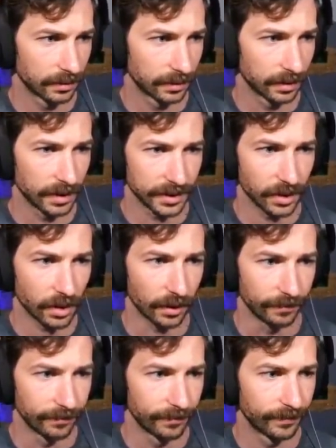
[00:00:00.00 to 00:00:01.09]
Close the door.
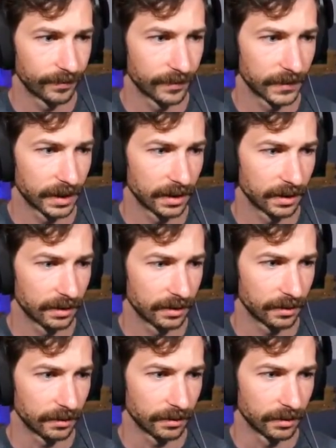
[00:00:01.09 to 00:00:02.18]

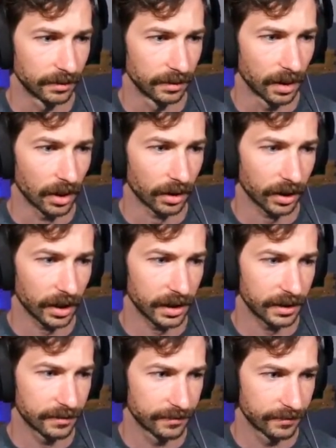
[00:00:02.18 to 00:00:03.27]
We good? All good?
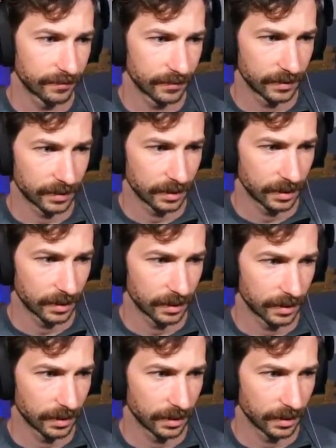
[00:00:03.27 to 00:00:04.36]
Hey.
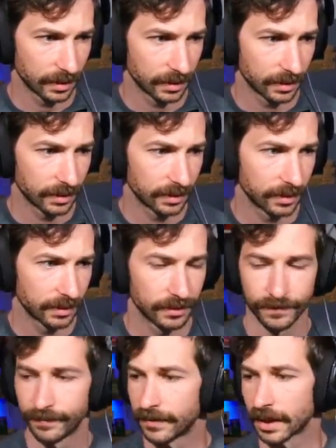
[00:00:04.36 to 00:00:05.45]

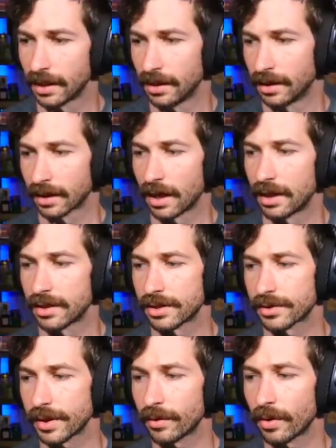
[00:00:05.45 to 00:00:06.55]
Yeah.
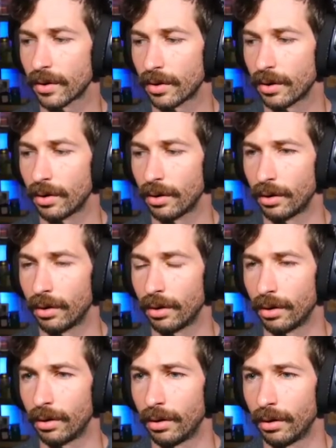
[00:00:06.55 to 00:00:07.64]
Country
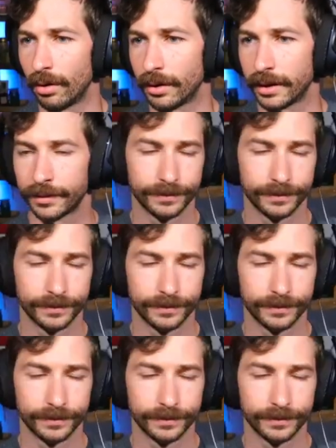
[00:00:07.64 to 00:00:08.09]
road!